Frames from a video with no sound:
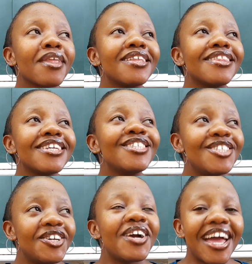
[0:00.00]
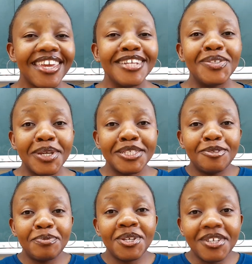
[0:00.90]
This year, I get to
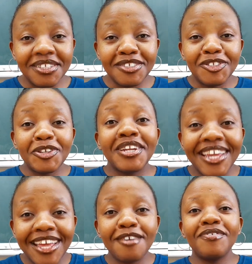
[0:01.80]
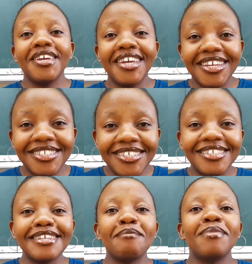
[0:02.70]
experience not having a
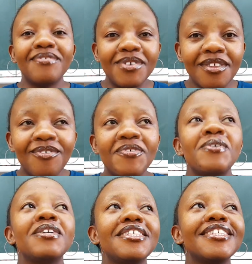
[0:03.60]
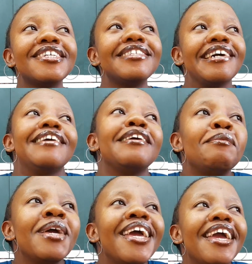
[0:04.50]
December for the first time
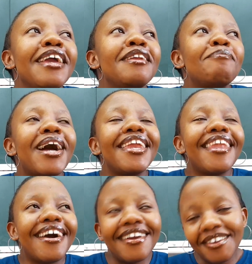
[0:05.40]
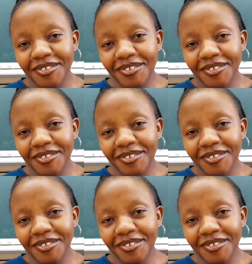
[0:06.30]
in my life.